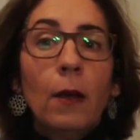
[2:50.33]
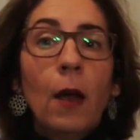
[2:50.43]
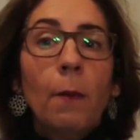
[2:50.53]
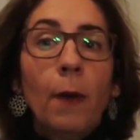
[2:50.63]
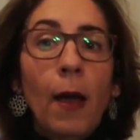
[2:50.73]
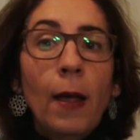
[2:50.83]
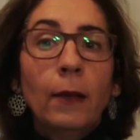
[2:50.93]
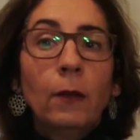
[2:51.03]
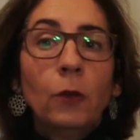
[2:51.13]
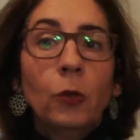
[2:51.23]

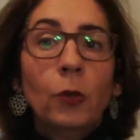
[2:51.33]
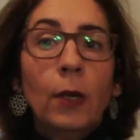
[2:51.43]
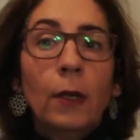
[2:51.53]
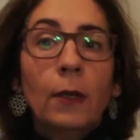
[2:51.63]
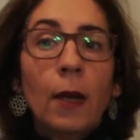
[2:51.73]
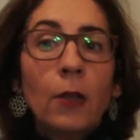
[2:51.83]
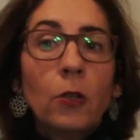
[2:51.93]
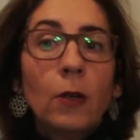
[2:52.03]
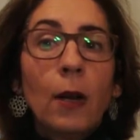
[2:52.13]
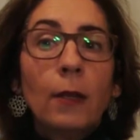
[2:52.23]
applied to the
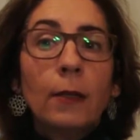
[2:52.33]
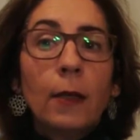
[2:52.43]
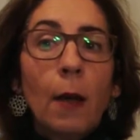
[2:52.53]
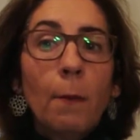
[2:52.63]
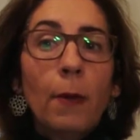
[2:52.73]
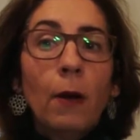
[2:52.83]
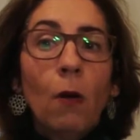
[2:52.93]
national sample